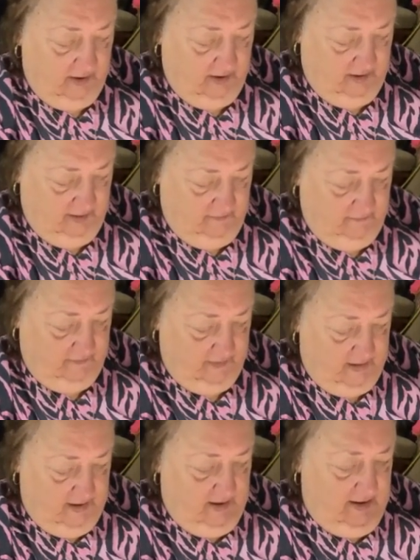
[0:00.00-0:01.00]
live,
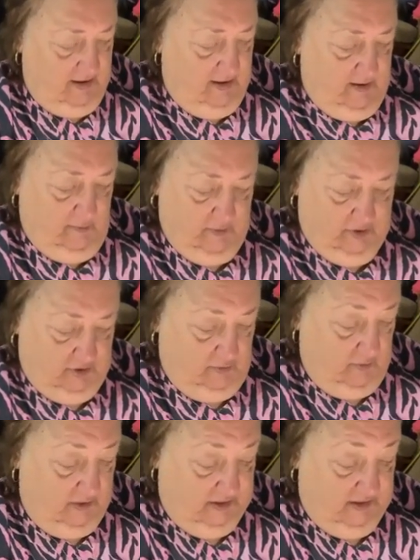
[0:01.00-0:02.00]
which I
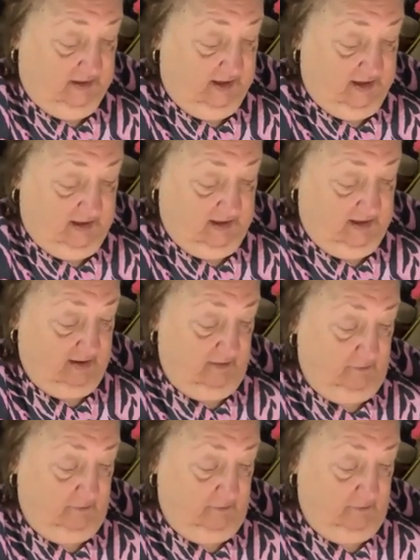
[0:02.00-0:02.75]
wasn't thinking.